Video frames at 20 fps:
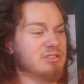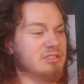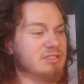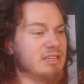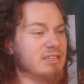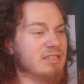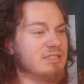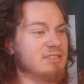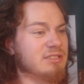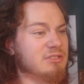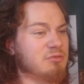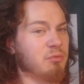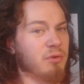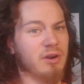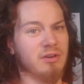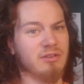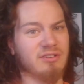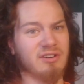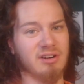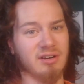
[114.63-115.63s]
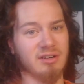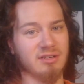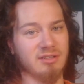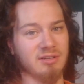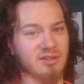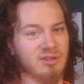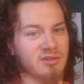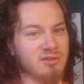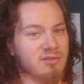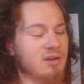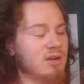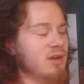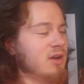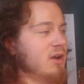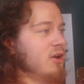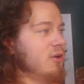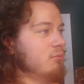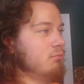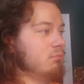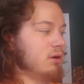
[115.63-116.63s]
I was like, this is weird talking to you,
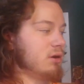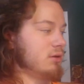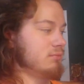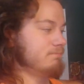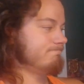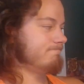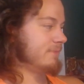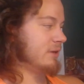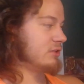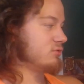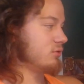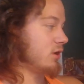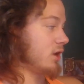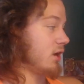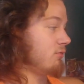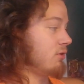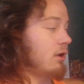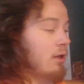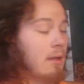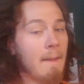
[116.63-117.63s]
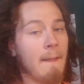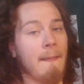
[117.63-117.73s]
but it's whatever.